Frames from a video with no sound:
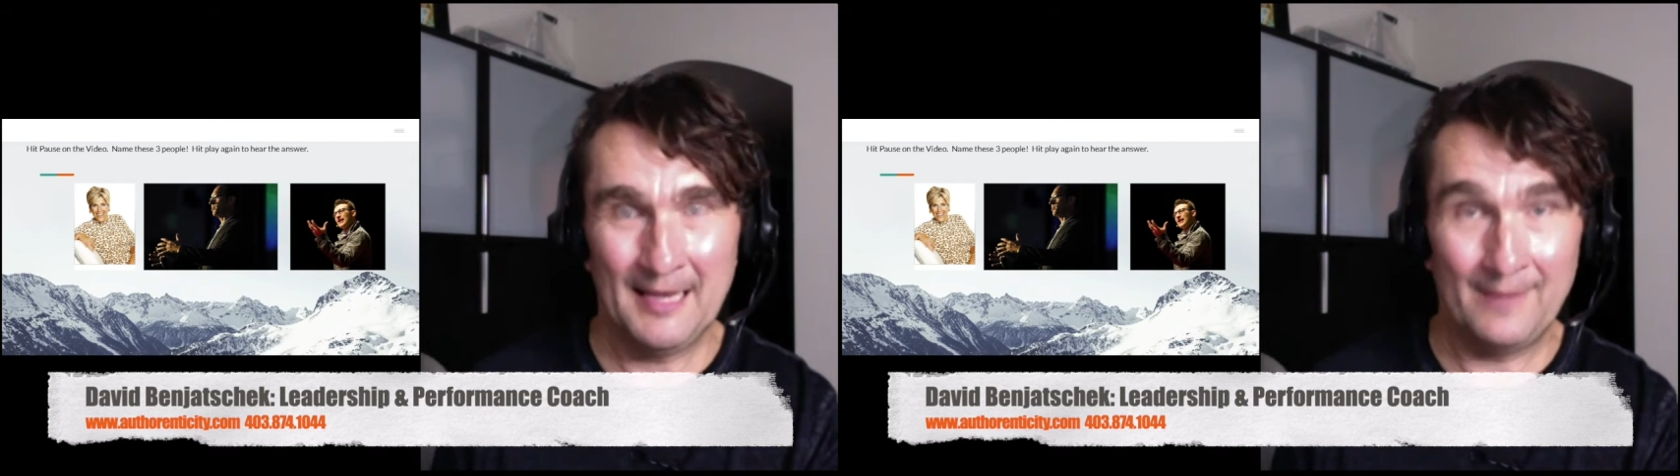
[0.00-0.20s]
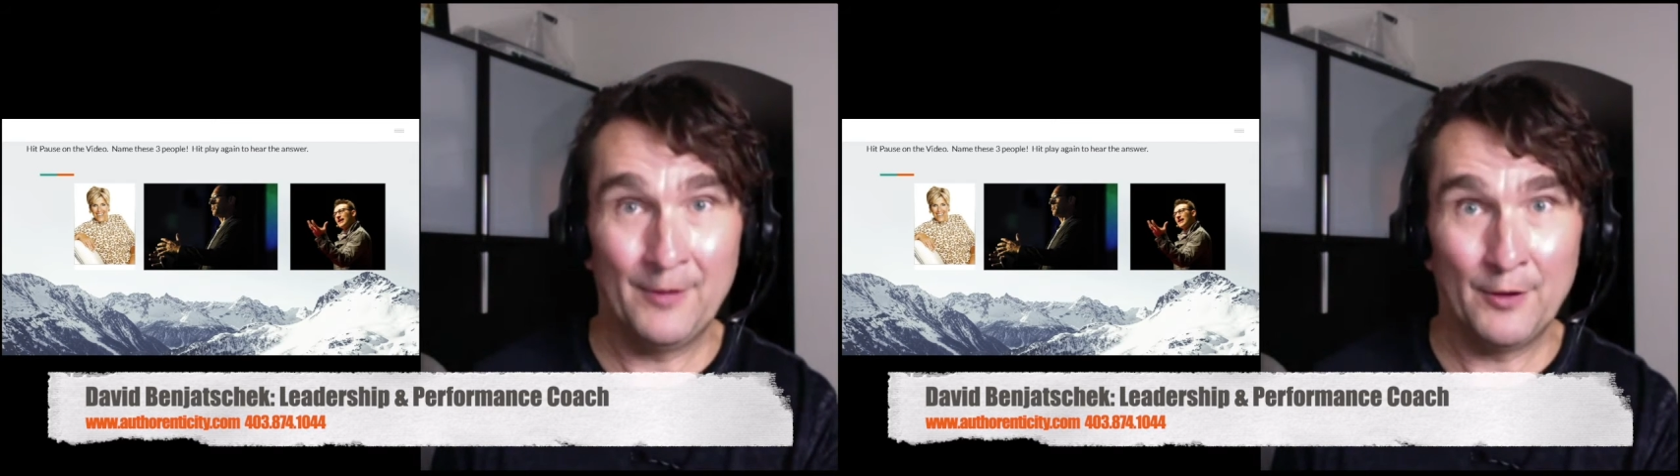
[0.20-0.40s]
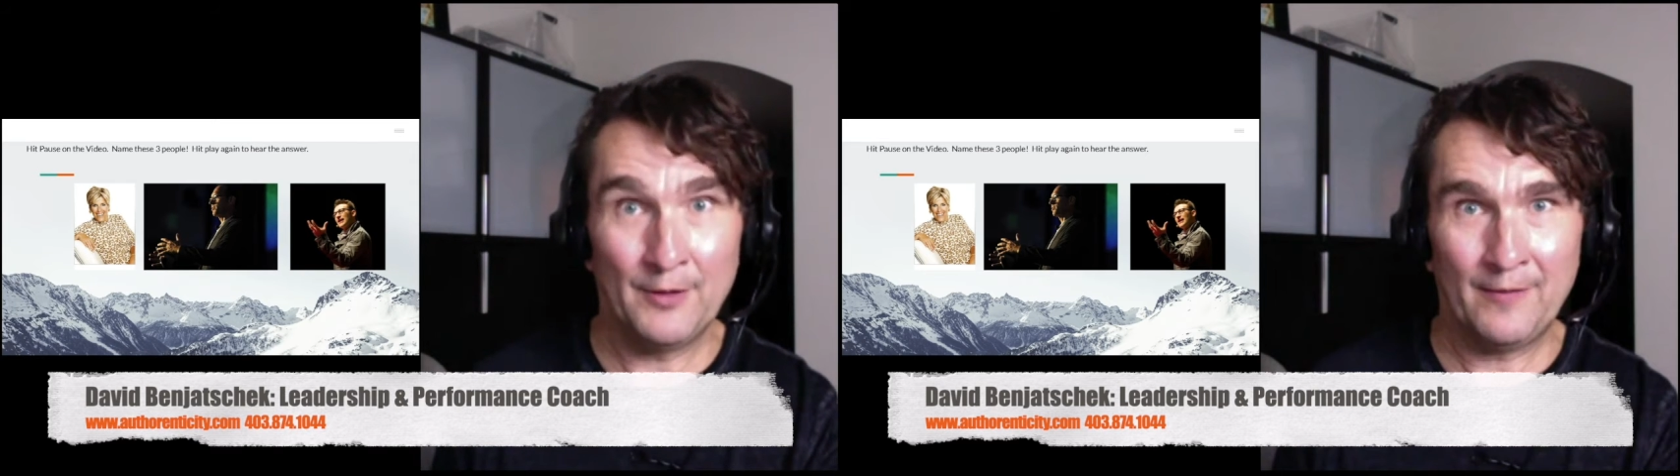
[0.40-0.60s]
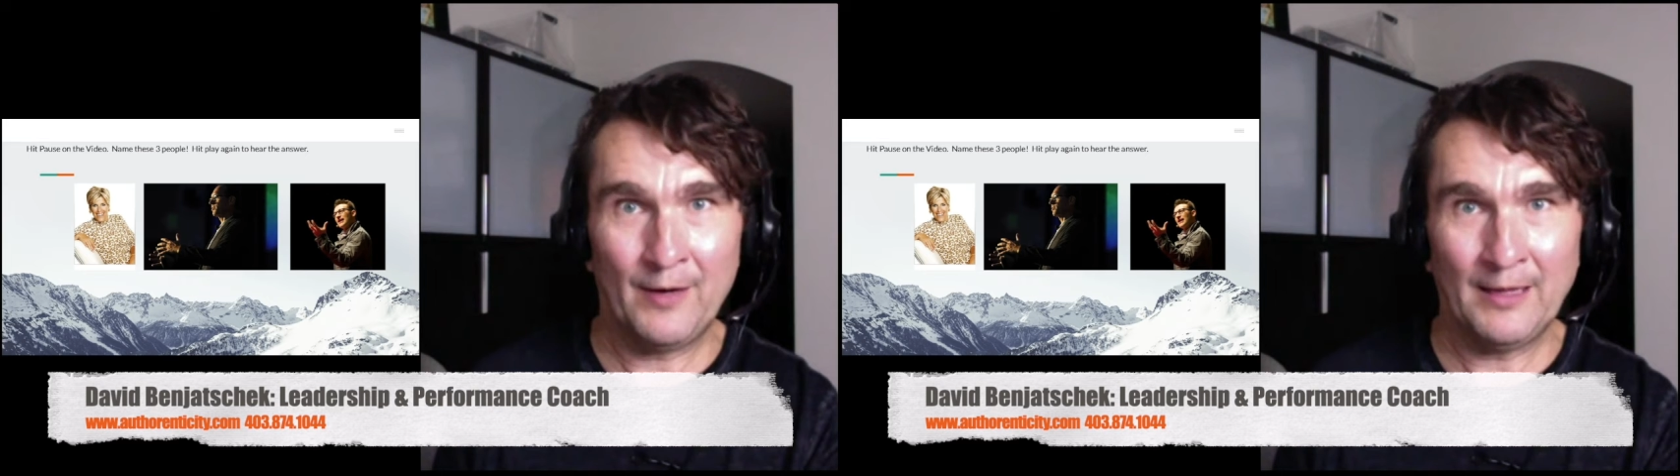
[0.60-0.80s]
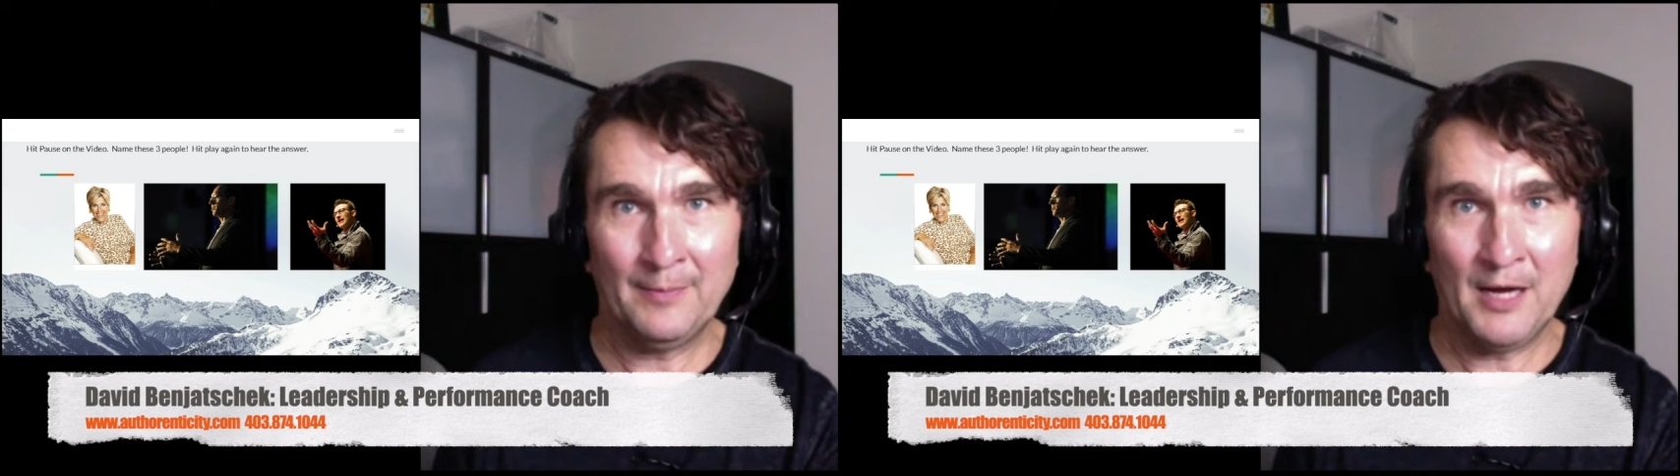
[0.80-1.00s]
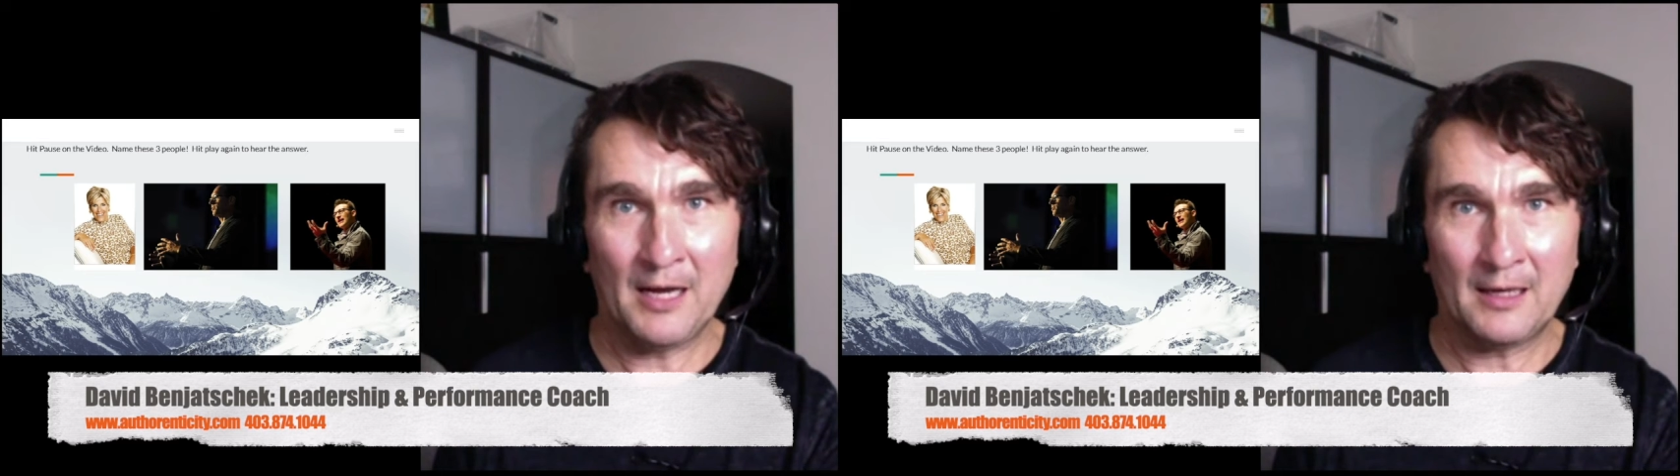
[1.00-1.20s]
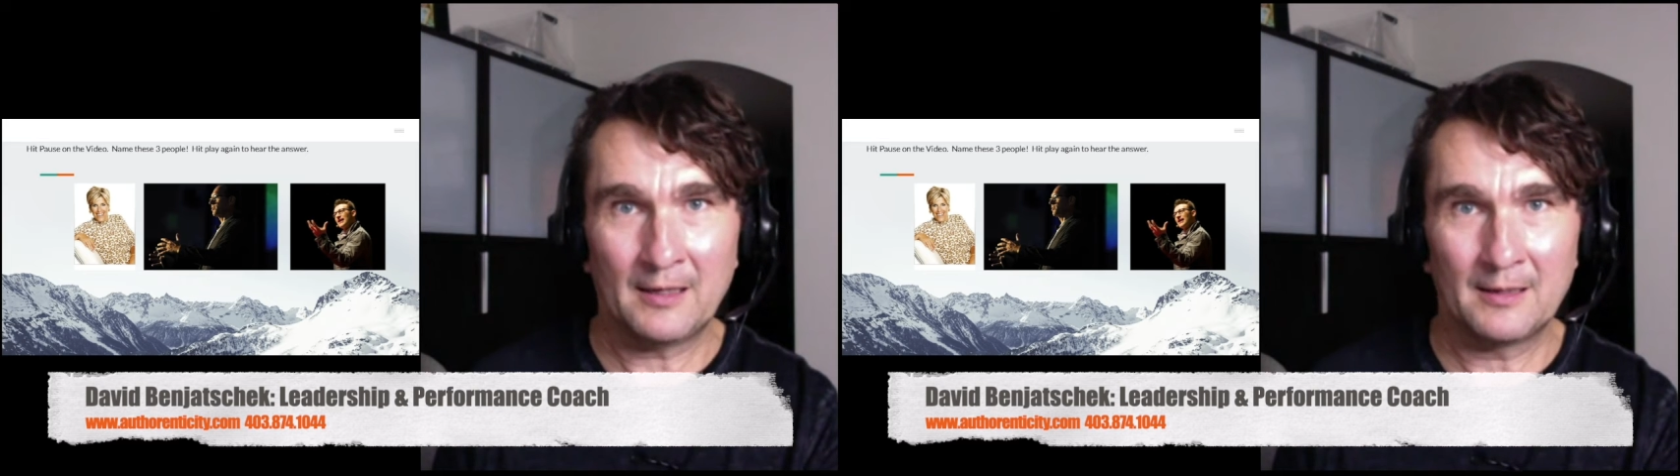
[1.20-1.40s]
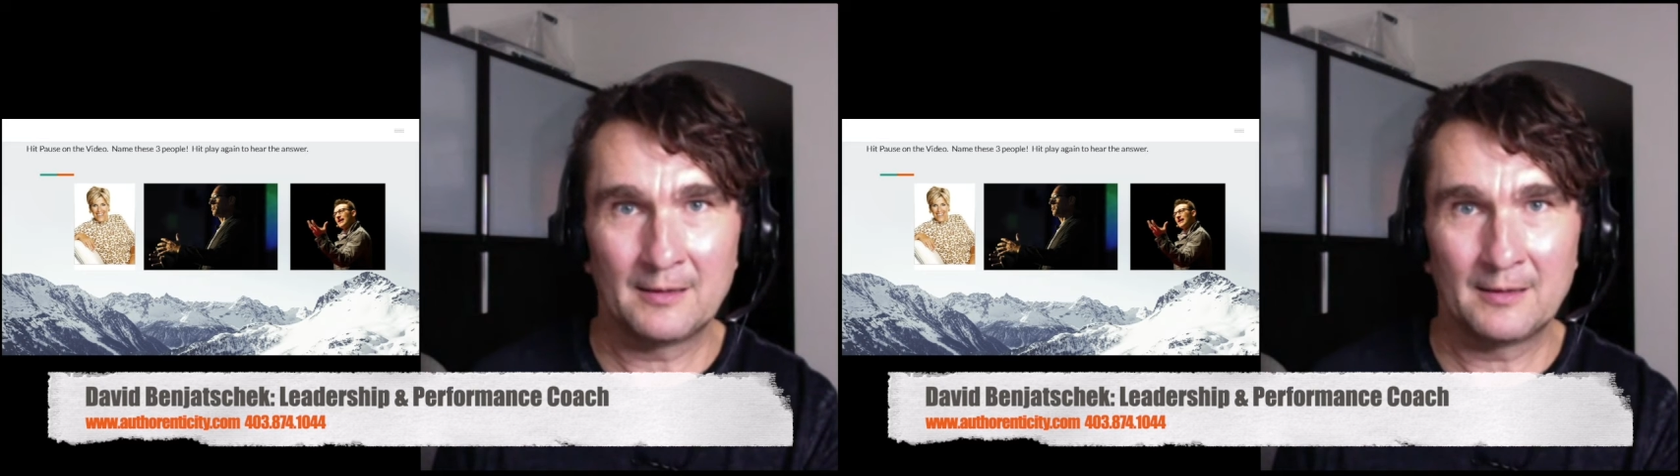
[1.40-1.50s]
even though they've read the book.